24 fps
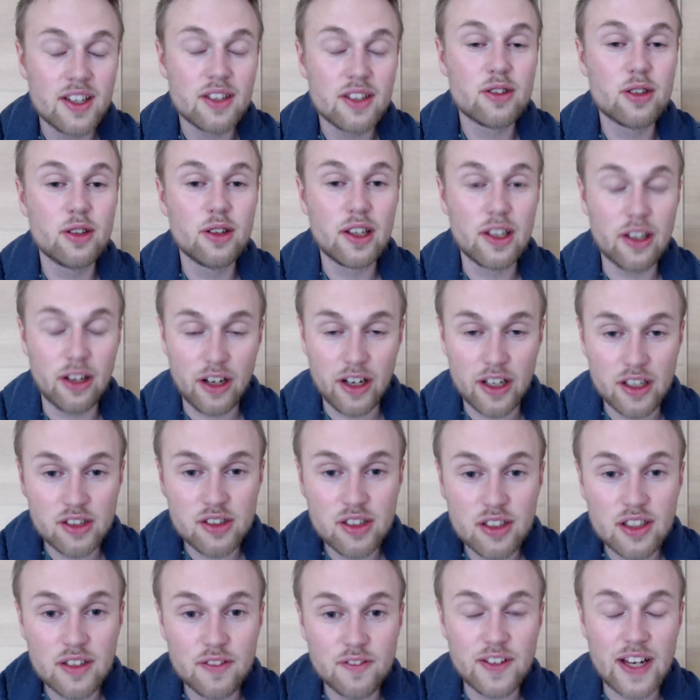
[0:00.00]
to learn
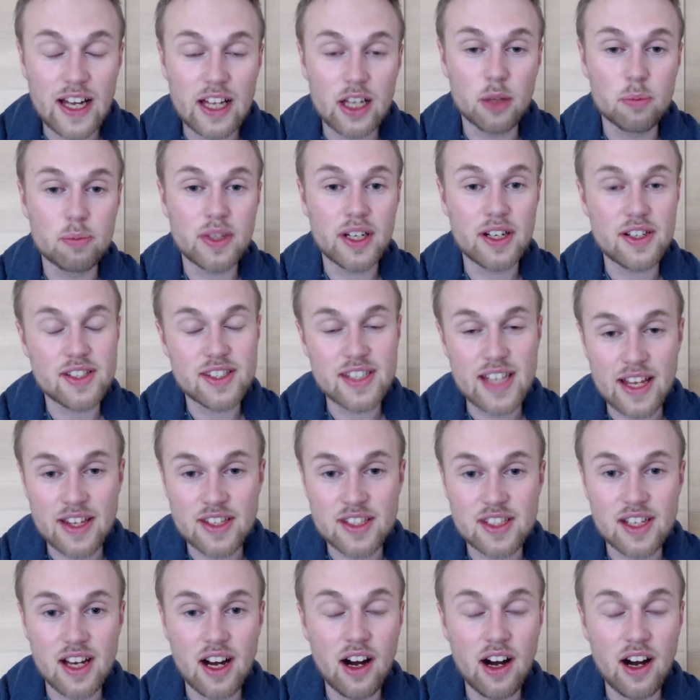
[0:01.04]
to develop their sense